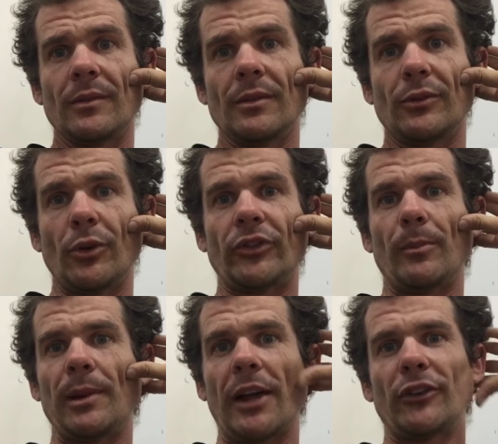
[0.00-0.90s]
Do some
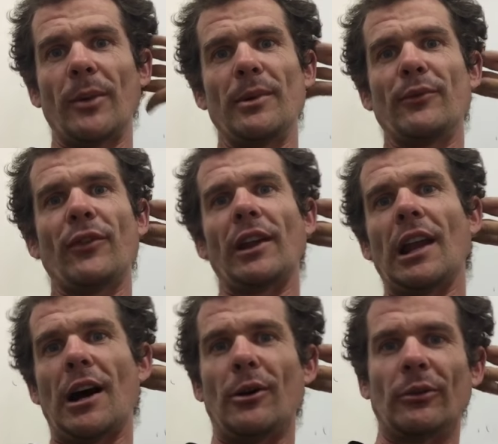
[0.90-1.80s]
blood doping for the
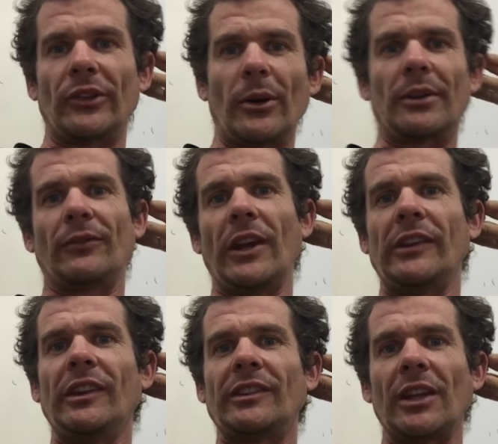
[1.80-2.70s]
lulz. Oh,
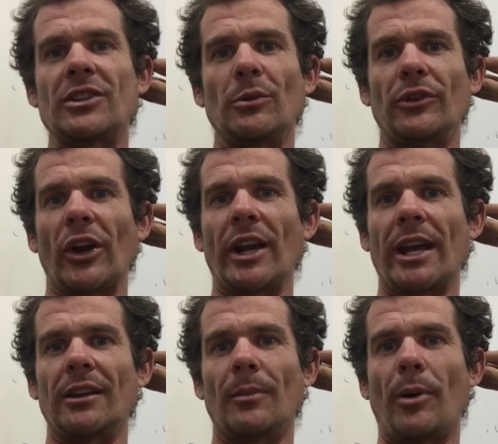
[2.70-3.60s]
Figsy said she would
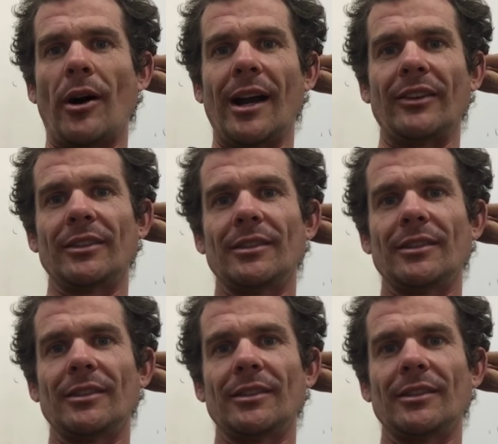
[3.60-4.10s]
donate a pint.